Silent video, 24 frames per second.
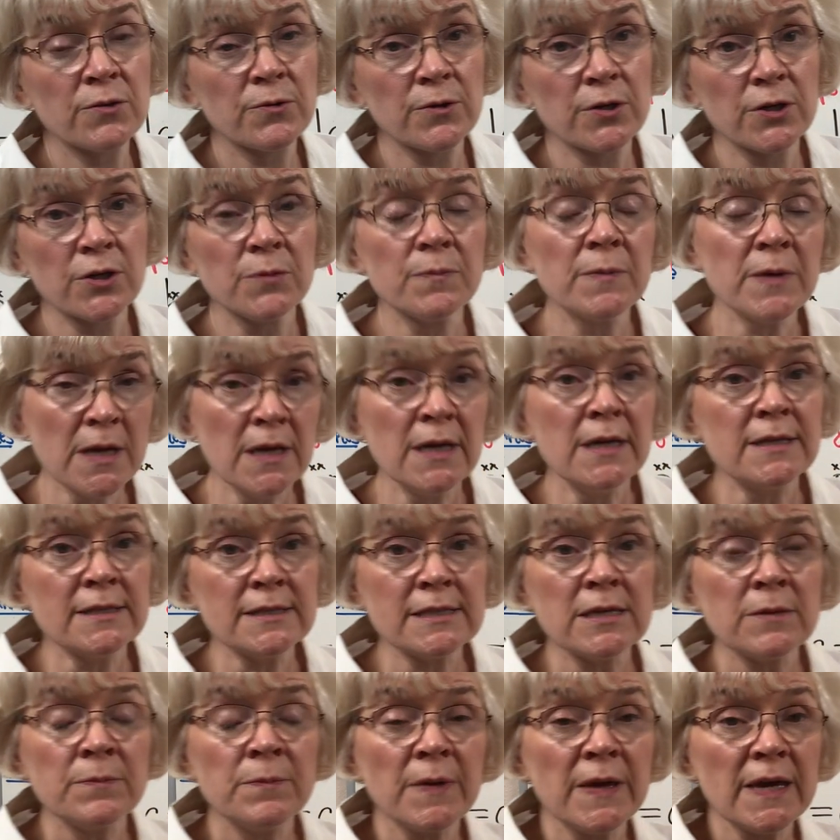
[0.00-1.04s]
group
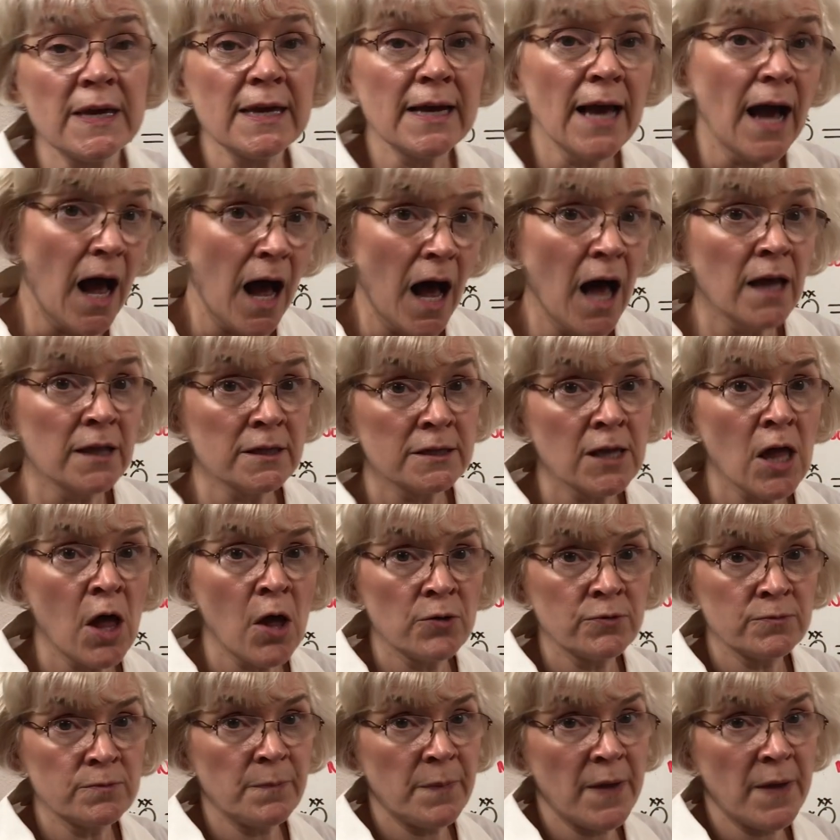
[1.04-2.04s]
to be a lone